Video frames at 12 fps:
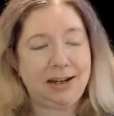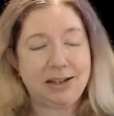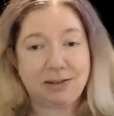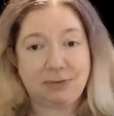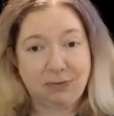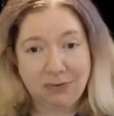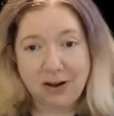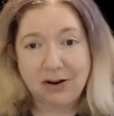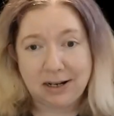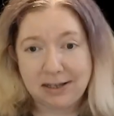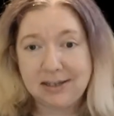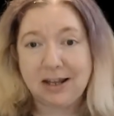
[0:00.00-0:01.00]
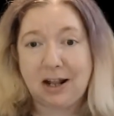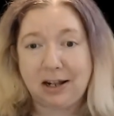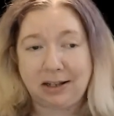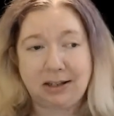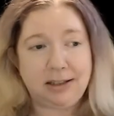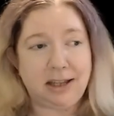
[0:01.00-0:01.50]
It's very
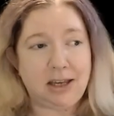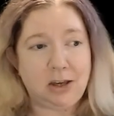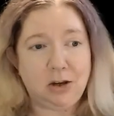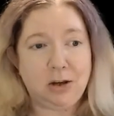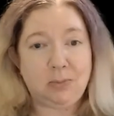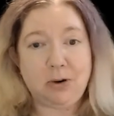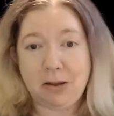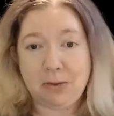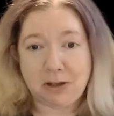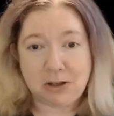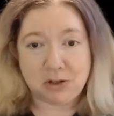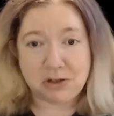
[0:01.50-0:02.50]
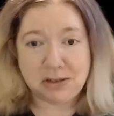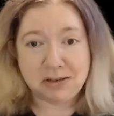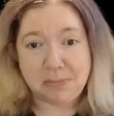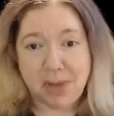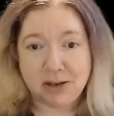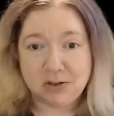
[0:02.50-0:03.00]
solid. Like, you could probably just
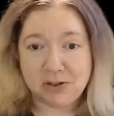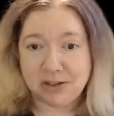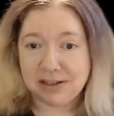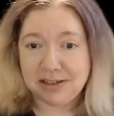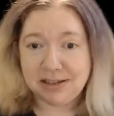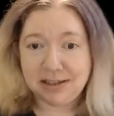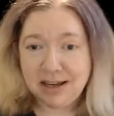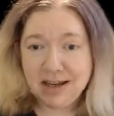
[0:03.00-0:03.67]
smash this.